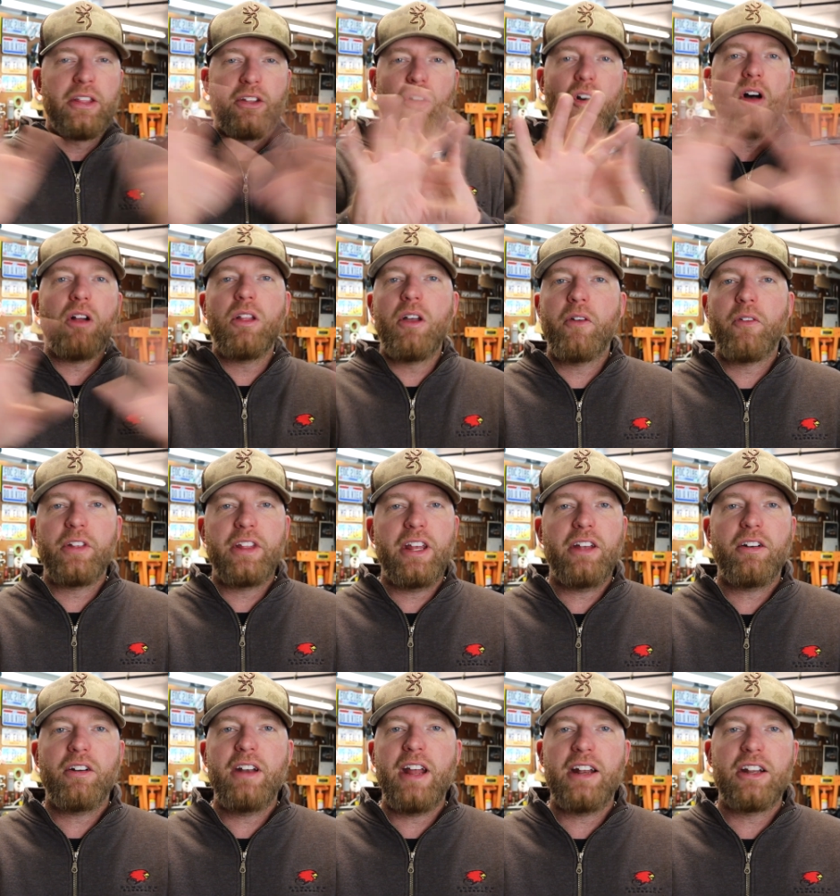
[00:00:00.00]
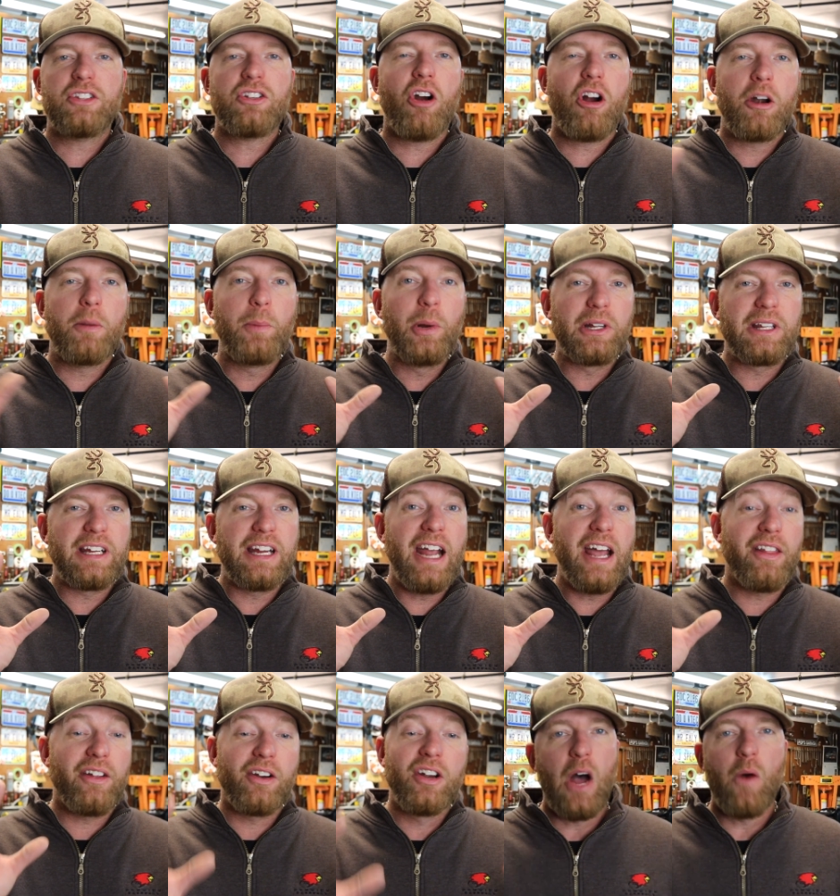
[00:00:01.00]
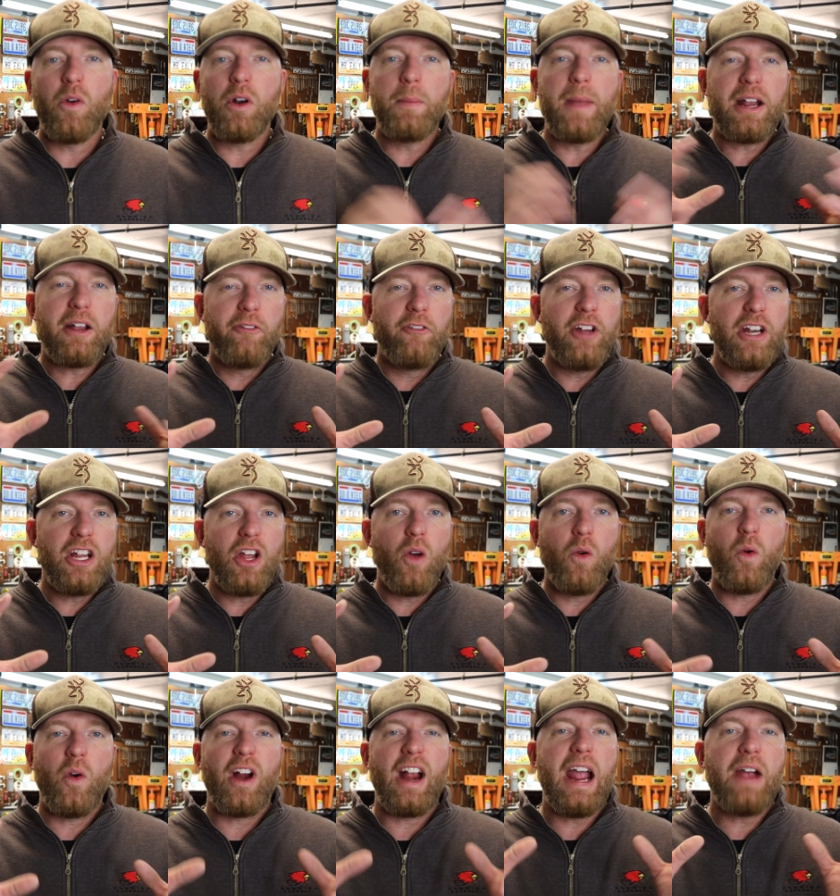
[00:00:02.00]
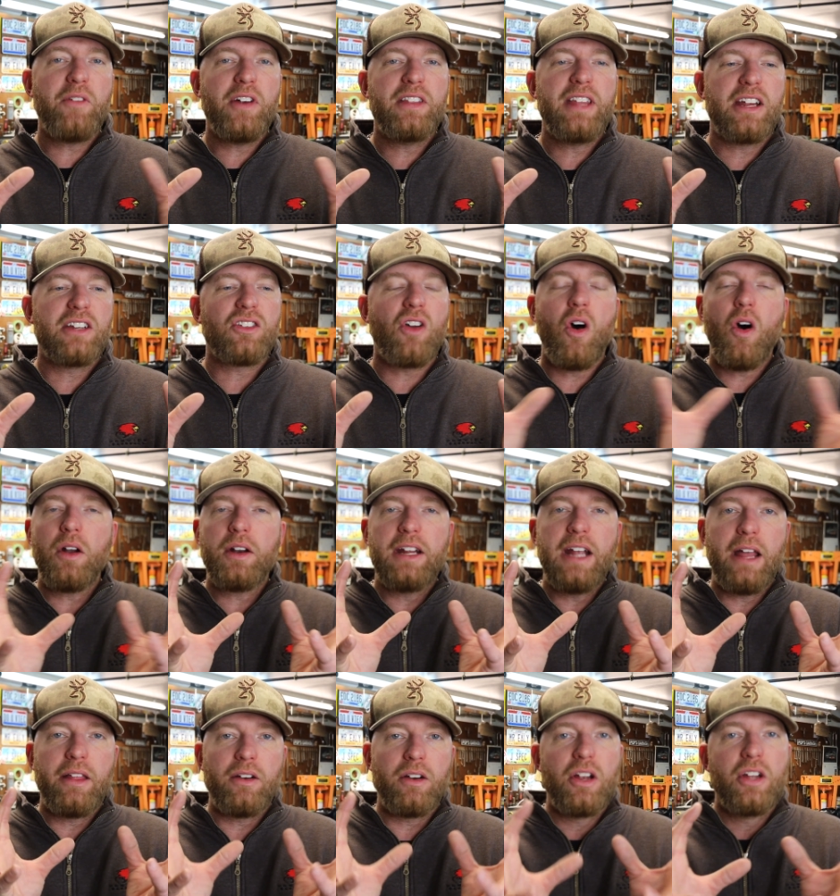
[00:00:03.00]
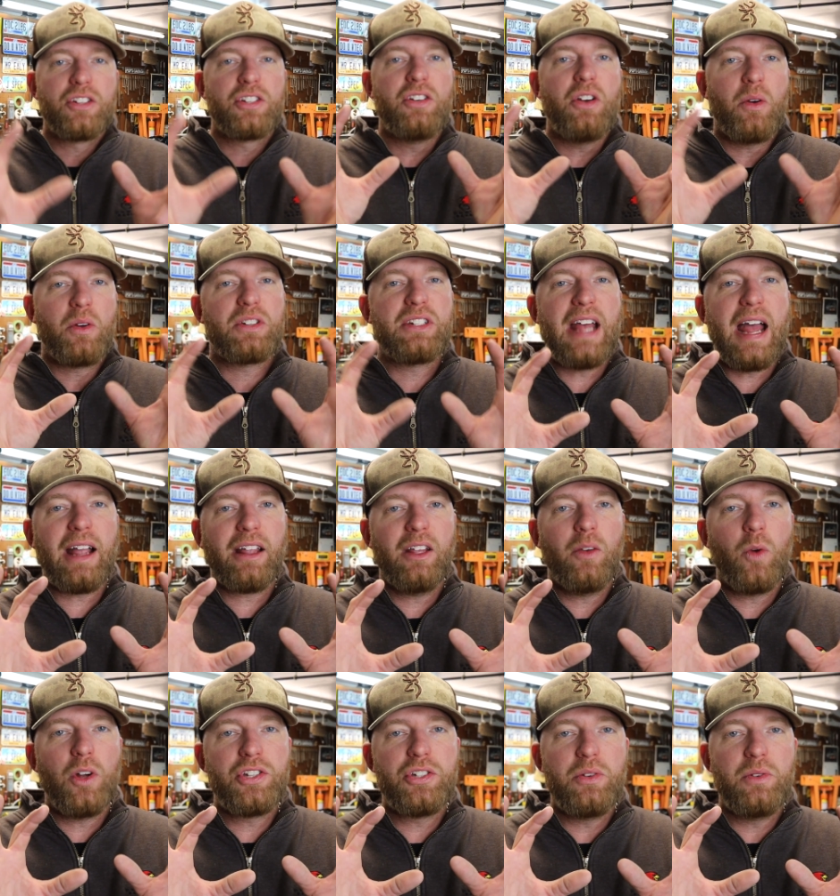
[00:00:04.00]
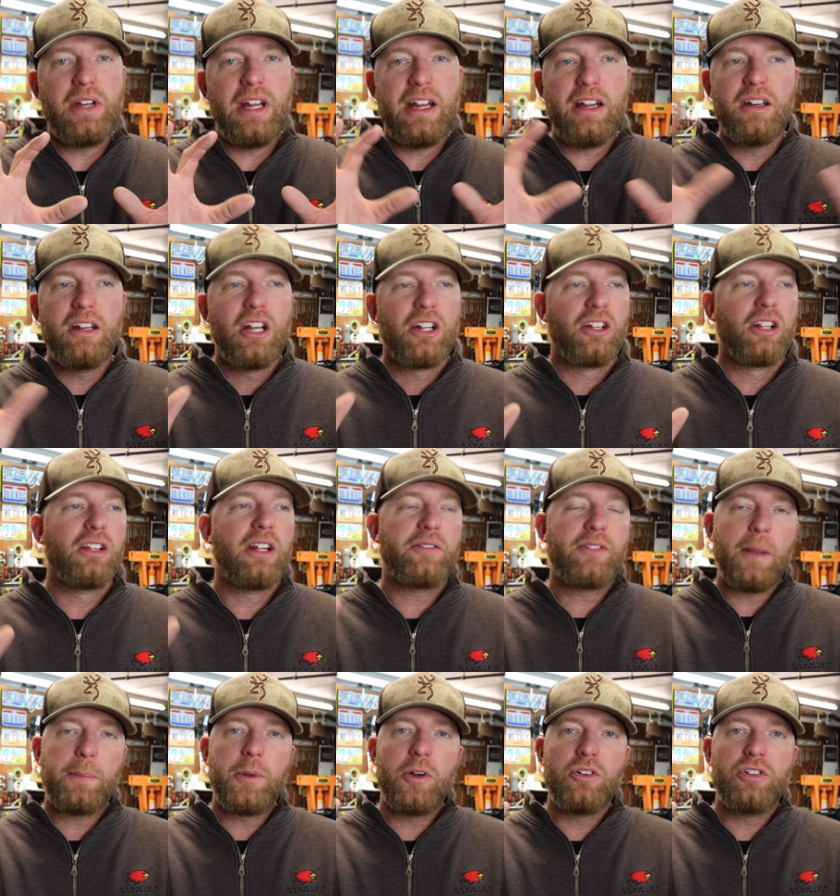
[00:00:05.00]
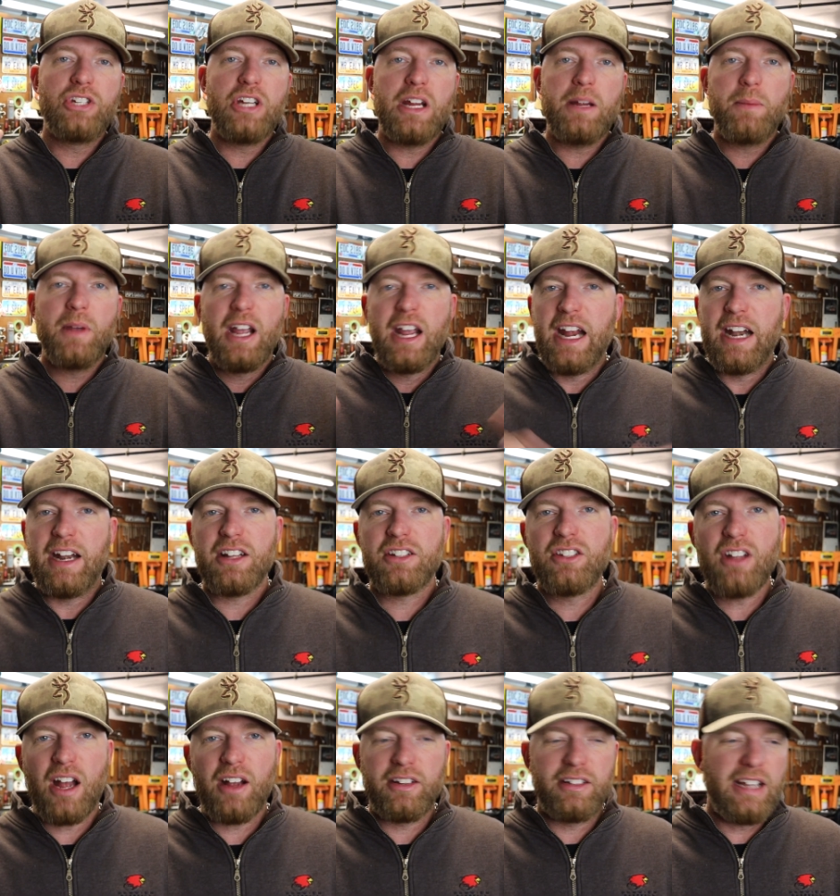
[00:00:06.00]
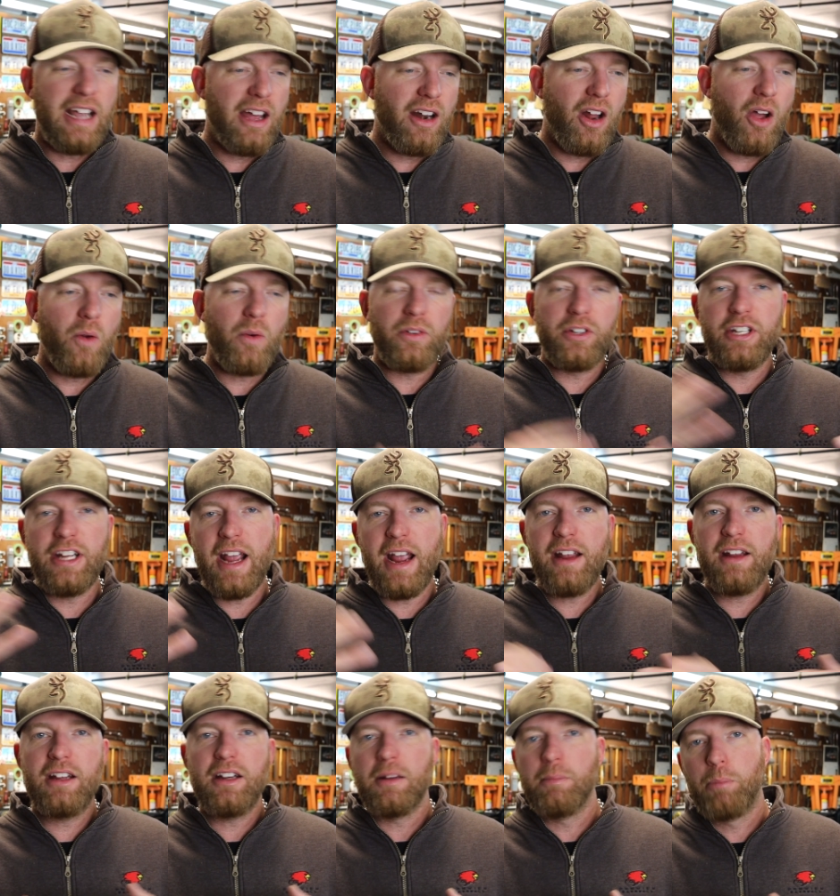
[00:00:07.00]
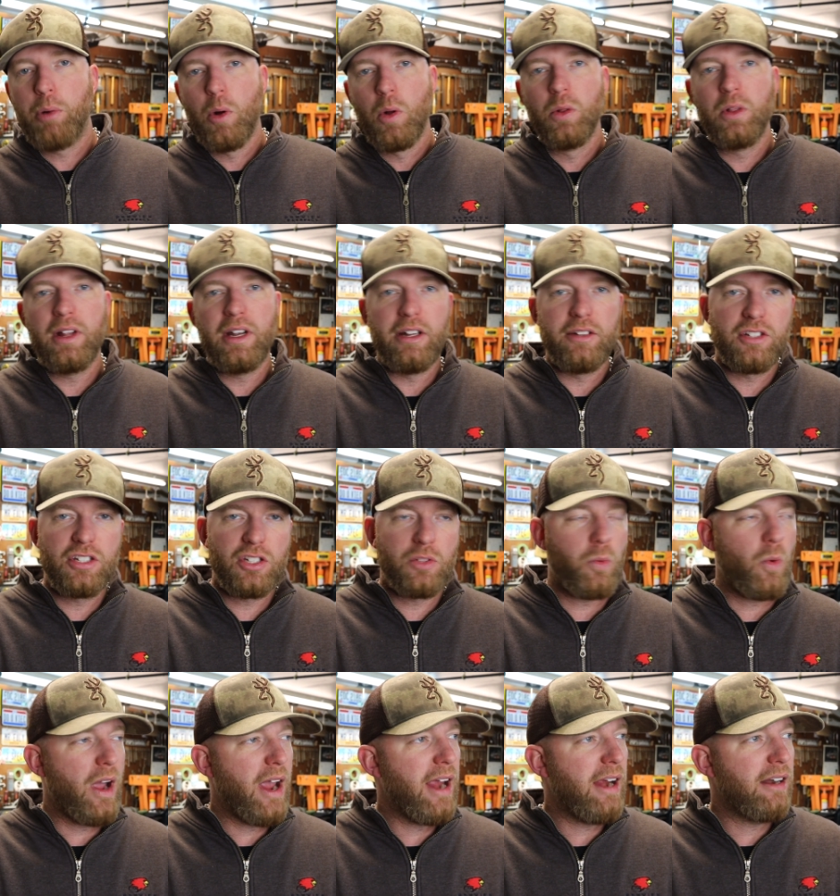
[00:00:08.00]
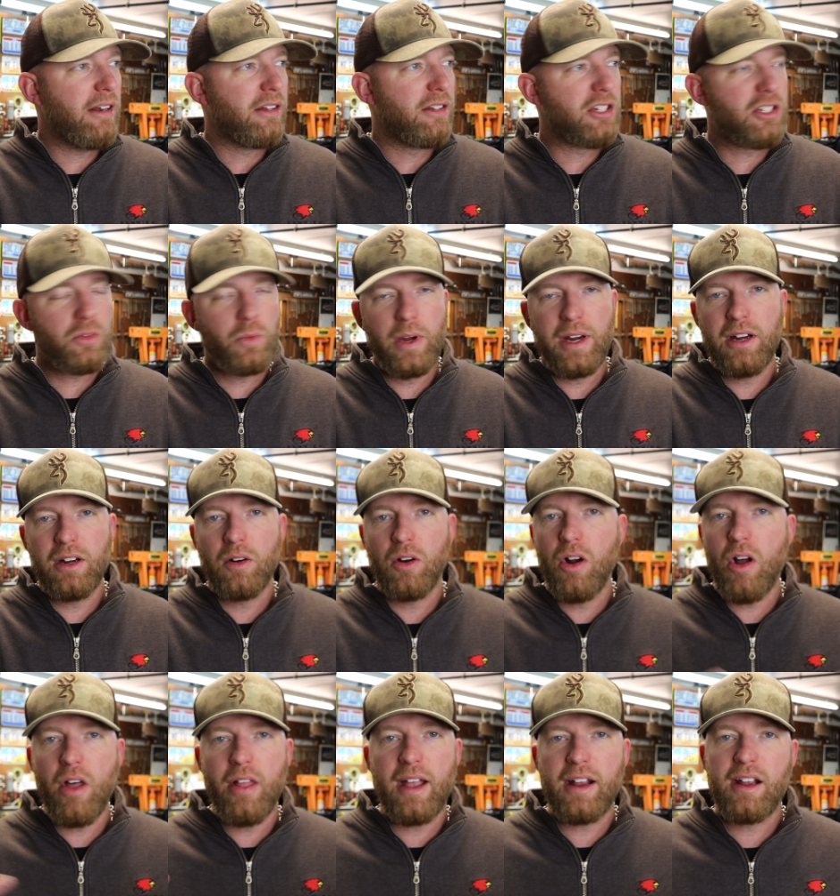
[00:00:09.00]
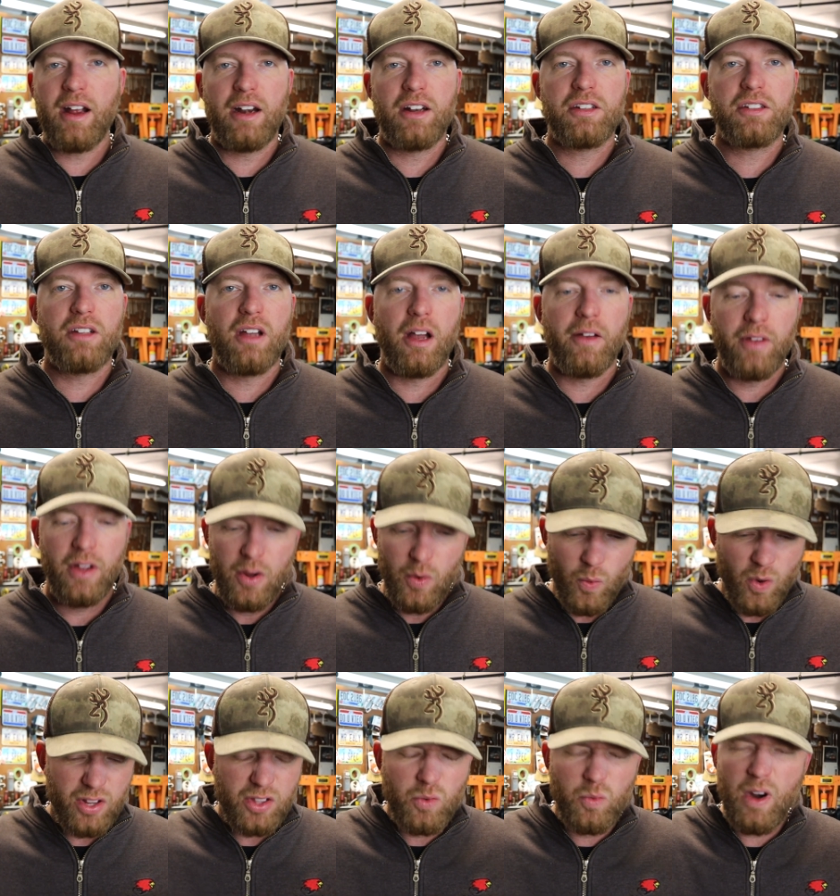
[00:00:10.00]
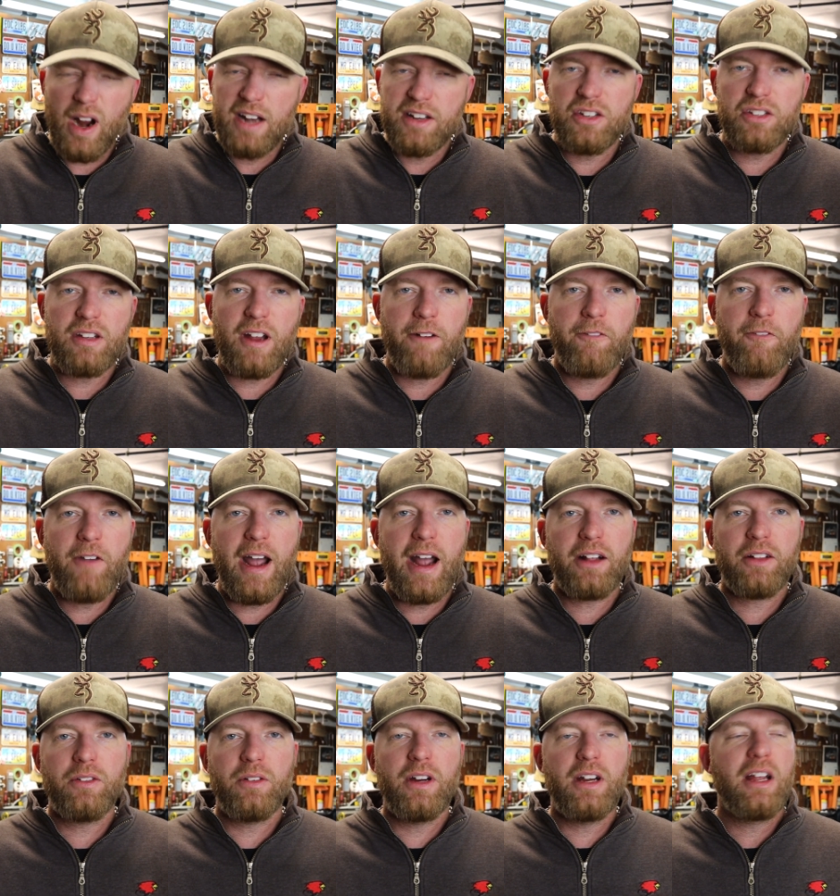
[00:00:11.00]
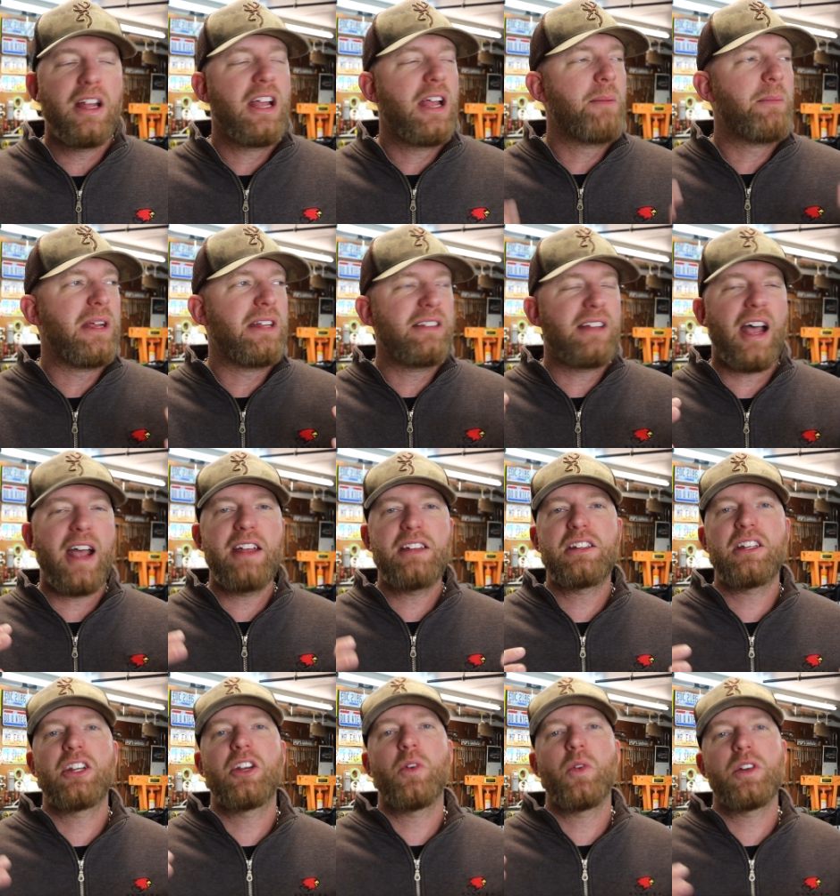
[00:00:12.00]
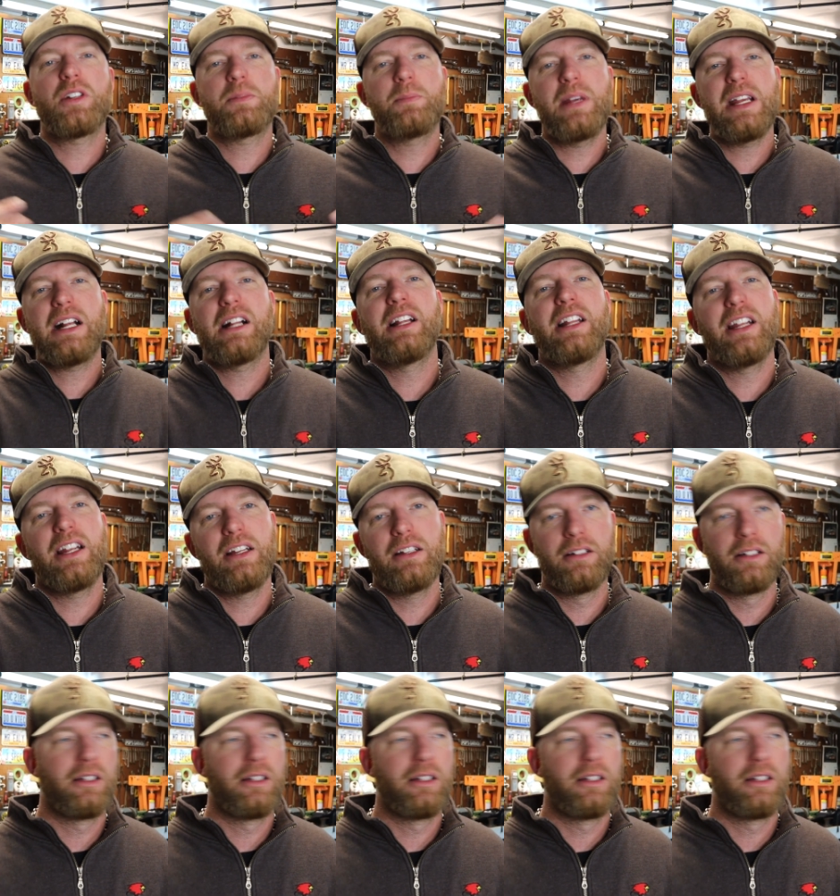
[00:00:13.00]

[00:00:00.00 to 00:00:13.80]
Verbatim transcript: they're all over the internet, it's hard to put together. I wanna make a video where everything's all together so you know exactly what you need to lift up your Jeep and it's not ghetto and yanking and pulling and swaying and swinging and all that kind of stuff. I want it to ride just like factory, be nice and crispy clean.